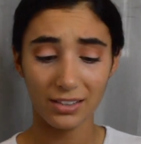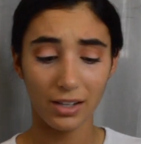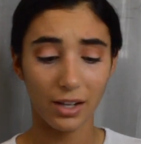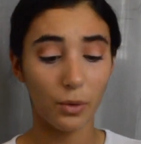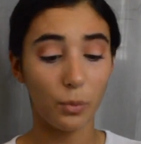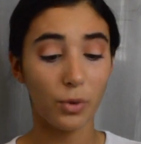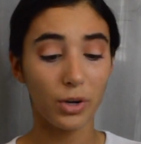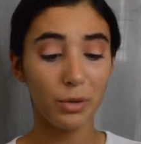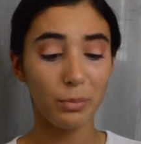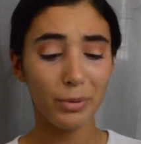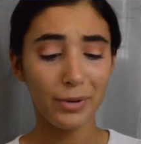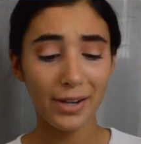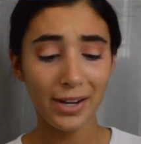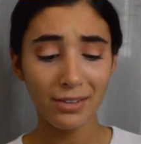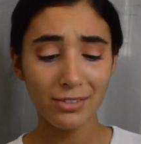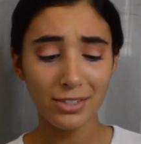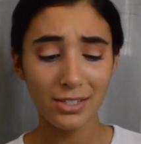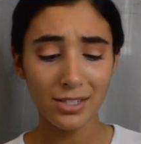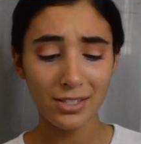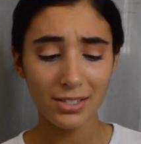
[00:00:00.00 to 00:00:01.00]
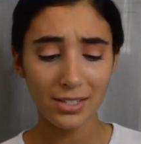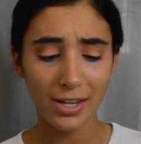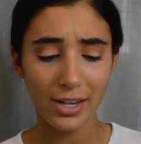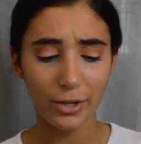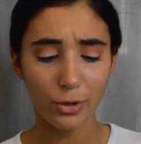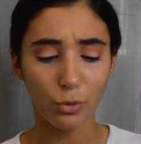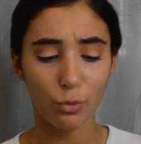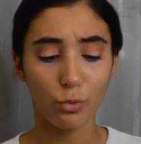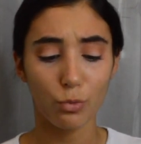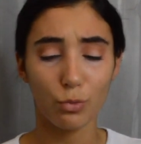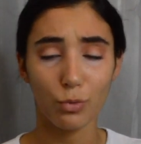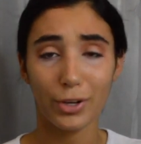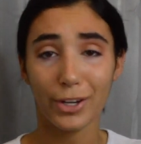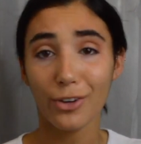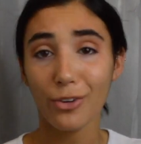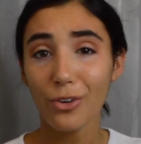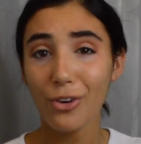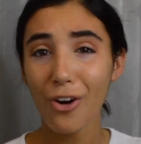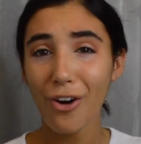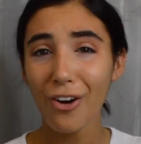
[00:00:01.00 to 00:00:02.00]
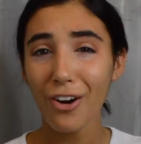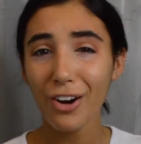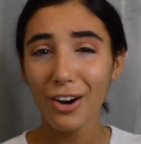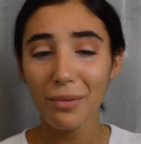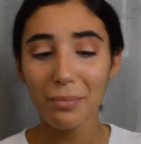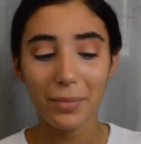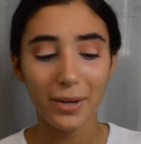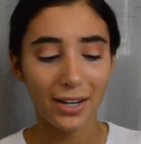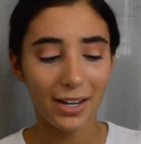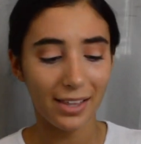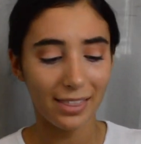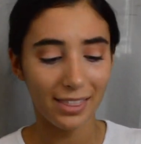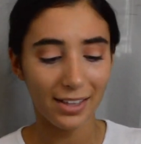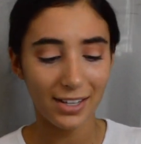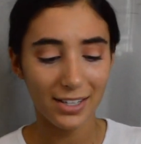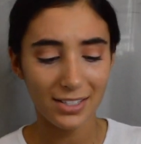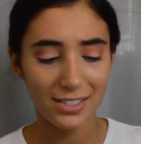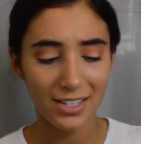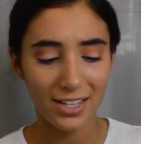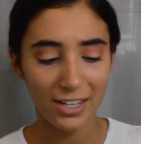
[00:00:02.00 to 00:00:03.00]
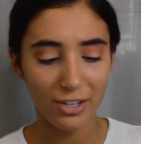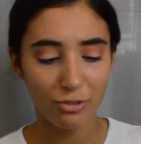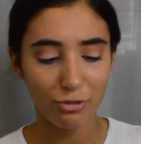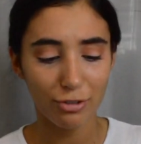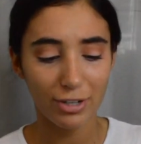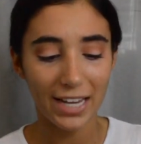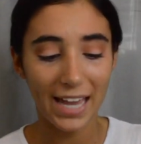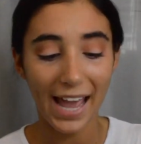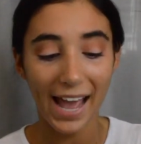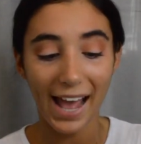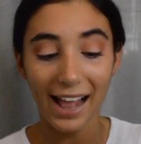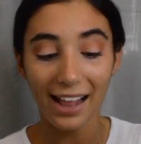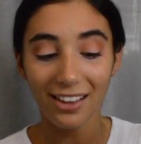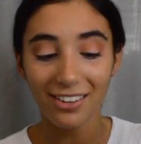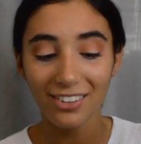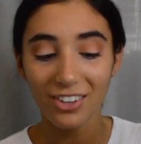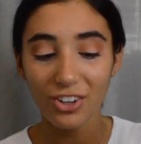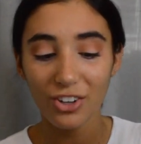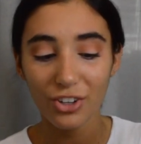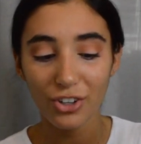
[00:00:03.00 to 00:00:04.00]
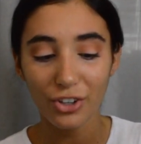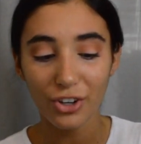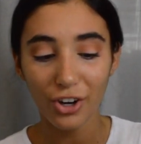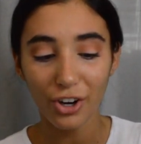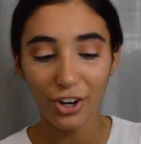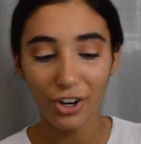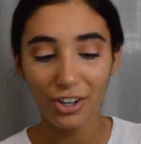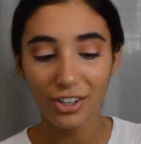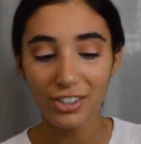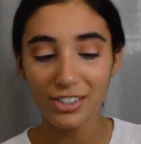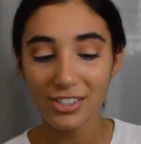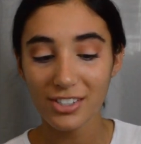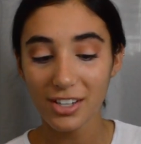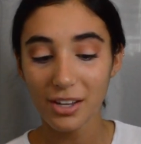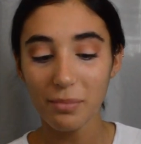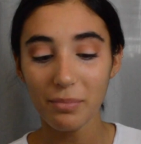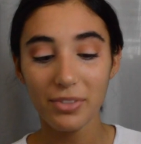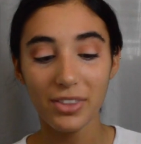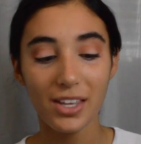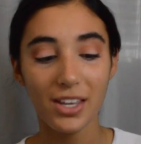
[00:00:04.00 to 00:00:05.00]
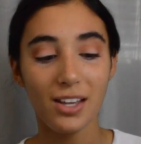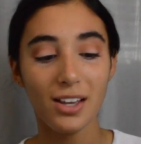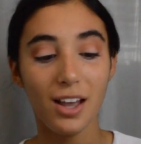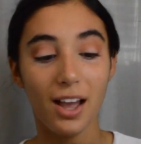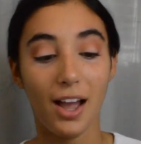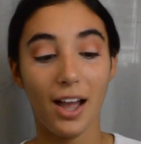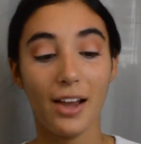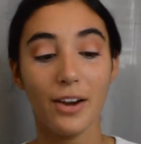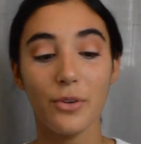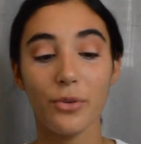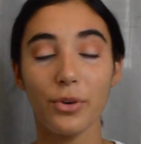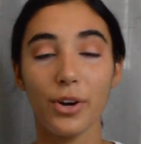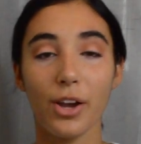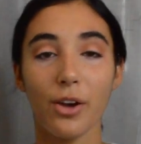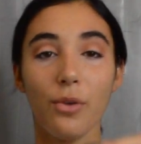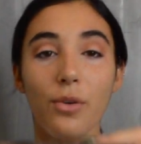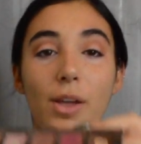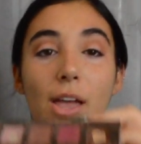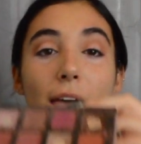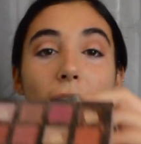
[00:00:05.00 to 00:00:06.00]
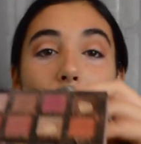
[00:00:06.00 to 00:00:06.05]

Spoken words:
I wanna pronounce this like Realgar, but I think it's like Realgar something, I don't know.